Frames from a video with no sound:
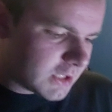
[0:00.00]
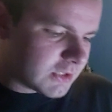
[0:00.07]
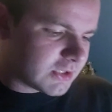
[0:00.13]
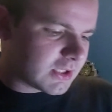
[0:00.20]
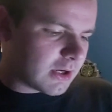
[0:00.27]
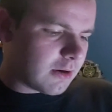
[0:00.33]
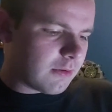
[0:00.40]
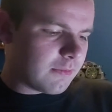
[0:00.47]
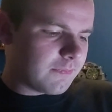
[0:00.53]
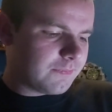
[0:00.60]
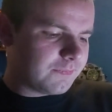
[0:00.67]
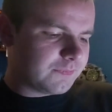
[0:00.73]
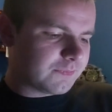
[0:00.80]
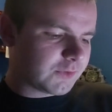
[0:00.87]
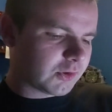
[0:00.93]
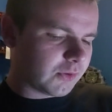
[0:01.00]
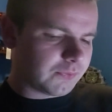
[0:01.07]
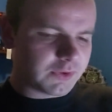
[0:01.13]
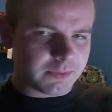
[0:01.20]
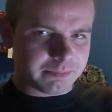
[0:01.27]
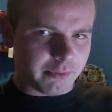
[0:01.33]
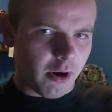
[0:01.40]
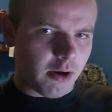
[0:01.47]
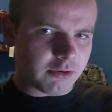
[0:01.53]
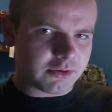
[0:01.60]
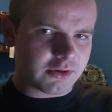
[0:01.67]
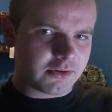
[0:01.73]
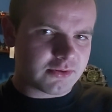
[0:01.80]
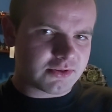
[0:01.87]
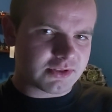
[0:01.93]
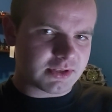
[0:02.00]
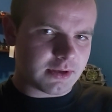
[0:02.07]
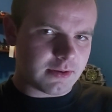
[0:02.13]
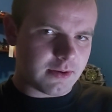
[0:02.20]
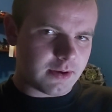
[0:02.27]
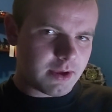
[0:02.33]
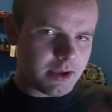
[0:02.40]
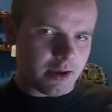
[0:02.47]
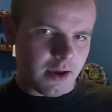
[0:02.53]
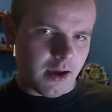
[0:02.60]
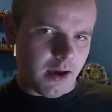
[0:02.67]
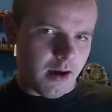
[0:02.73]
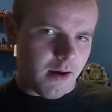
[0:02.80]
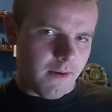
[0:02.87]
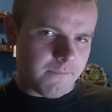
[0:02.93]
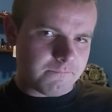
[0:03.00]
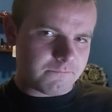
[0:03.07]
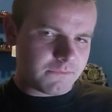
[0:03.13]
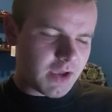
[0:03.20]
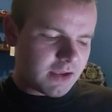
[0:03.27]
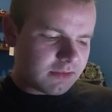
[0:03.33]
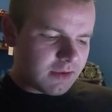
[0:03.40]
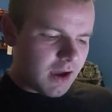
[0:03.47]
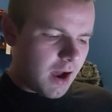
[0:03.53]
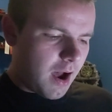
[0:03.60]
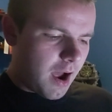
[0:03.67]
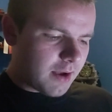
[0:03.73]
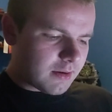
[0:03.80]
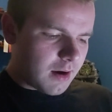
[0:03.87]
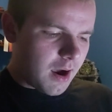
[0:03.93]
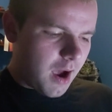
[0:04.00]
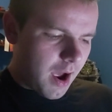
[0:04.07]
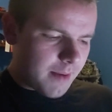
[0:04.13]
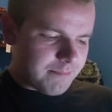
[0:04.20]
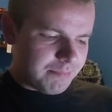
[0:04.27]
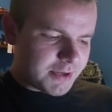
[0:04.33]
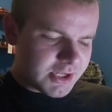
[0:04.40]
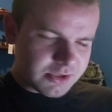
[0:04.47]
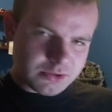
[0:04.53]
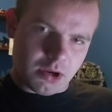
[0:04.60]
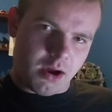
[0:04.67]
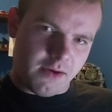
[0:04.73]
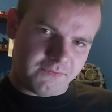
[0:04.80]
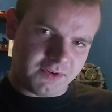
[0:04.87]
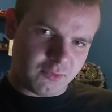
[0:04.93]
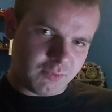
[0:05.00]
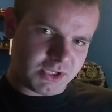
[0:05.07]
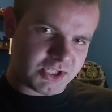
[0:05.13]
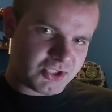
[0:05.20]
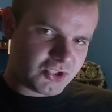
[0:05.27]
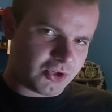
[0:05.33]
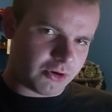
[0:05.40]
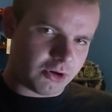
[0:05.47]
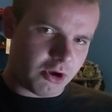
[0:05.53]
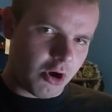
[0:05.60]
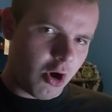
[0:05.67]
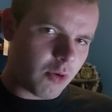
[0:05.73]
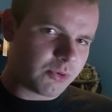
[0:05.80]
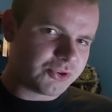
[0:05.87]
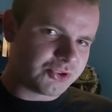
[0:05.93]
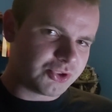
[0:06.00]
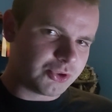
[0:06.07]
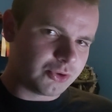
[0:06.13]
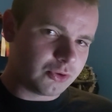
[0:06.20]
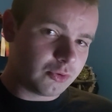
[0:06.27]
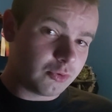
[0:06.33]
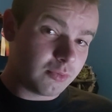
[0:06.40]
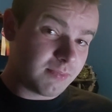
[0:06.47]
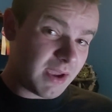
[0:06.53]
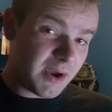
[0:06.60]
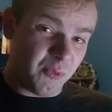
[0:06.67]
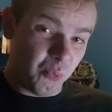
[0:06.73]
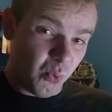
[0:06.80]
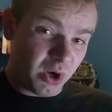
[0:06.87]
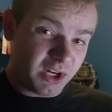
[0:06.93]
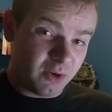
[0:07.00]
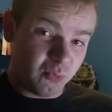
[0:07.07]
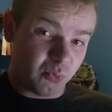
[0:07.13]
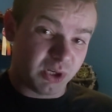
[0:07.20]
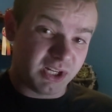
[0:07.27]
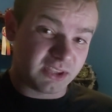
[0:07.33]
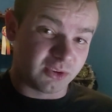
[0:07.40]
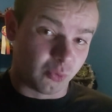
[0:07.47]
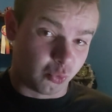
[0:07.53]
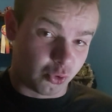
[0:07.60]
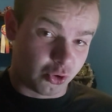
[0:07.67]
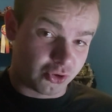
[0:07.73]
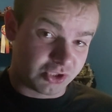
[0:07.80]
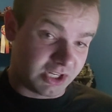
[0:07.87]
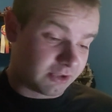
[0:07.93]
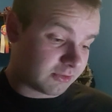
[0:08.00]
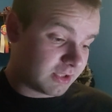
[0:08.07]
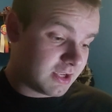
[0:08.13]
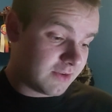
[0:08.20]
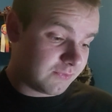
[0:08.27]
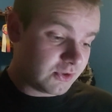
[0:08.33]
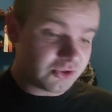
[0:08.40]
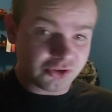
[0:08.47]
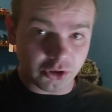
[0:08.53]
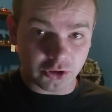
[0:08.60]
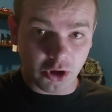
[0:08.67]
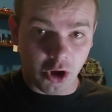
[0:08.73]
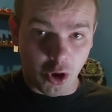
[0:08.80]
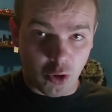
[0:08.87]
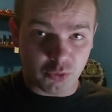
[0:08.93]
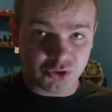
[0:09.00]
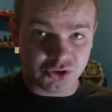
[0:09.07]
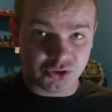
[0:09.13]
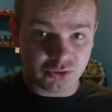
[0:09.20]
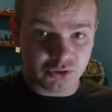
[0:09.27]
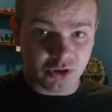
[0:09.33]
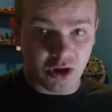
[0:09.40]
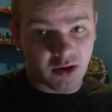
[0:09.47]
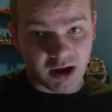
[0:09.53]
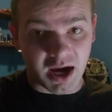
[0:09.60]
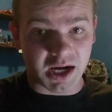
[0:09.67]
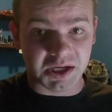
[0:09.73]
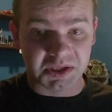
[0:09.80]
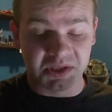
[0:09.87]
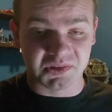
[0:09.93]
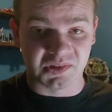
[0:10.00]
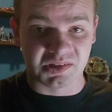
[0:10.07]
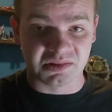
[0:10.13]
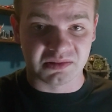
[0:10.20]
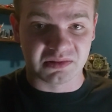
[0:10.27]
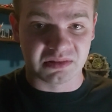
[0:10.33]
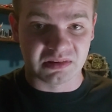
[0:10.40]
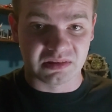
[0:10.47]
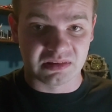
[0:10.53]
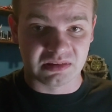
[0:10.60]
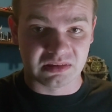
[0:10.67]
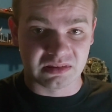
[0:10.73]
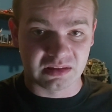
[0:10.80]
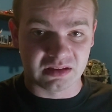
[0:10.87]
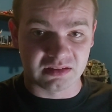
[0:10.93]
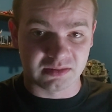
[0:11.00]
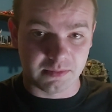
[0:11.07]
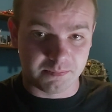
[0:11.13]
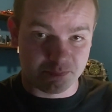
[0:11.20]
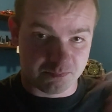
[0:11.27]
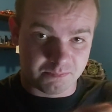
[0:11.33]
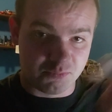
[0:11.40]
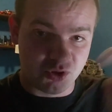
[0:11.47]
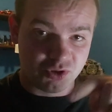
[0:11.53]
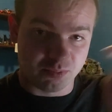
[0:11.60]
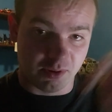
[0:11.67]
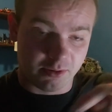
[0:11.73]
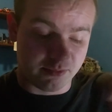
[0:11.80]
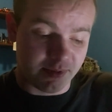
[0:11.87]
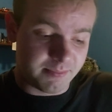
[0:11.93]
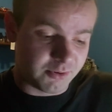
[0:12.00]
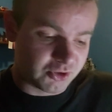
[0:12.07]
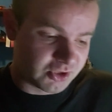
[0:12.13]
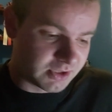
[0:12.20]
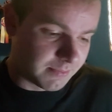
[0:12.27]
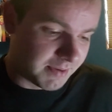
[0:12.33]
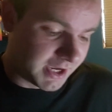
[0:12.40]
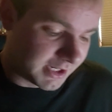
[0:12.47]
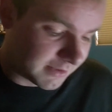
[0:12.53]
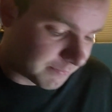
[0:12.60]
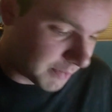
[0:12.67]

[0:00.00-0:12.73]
So for the Broncos, I'm pretty confident we can start out 0-2, 1-1 at the worst. I don't. If we start out 0-2 though, I honestly think that we should probably be pushing the panic